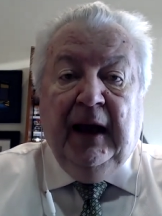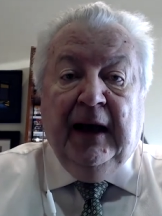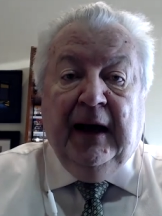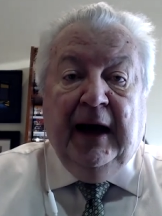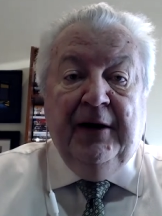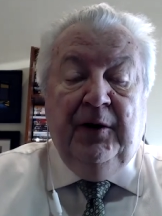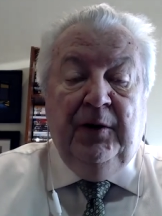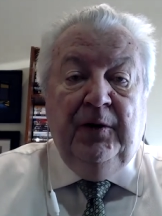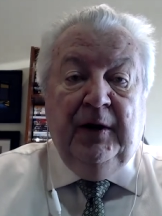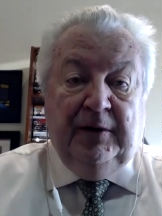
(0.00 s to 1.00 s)
I
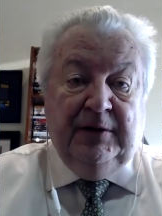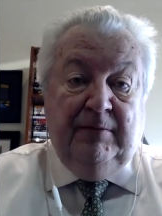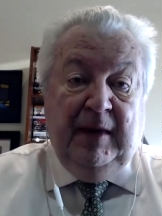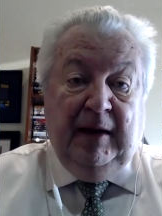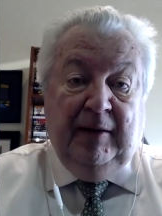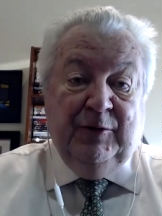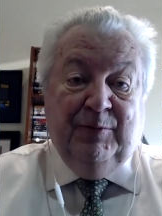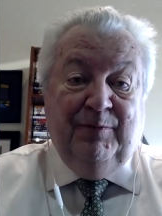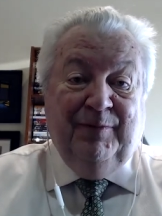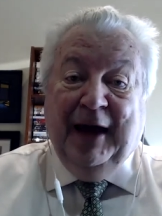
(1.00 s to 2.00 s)
knew that I was
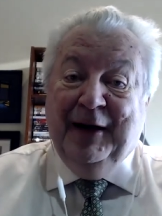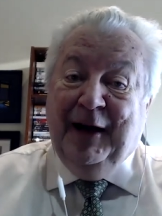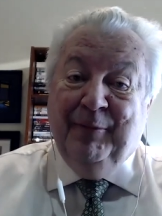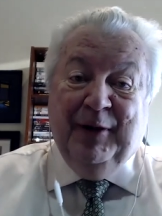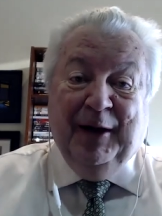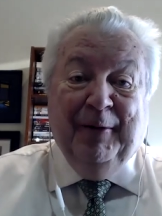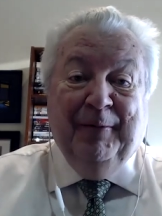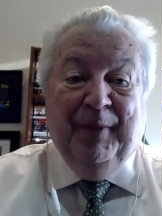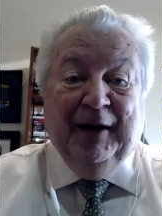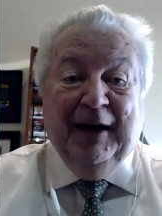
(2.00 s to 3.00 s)
getting up there
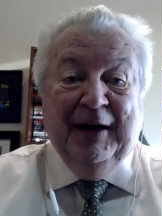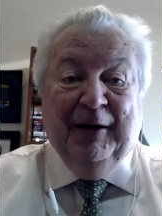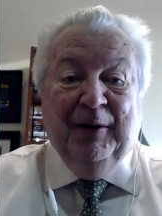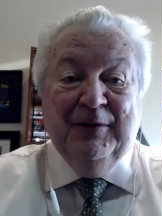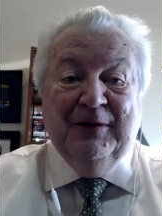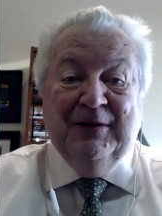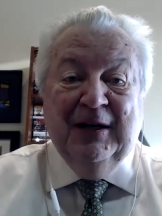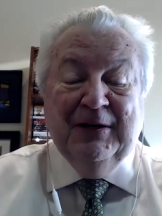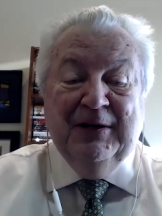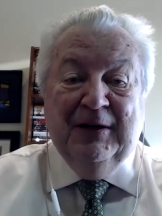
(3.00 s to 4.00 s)
and getting close to
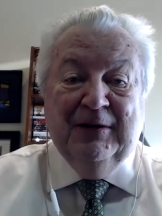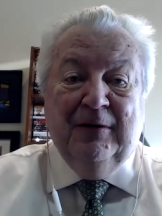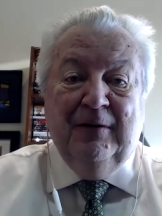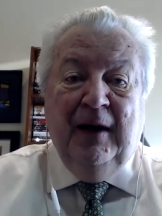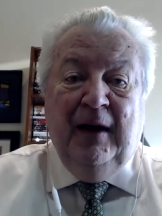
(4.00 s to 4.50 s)
60. So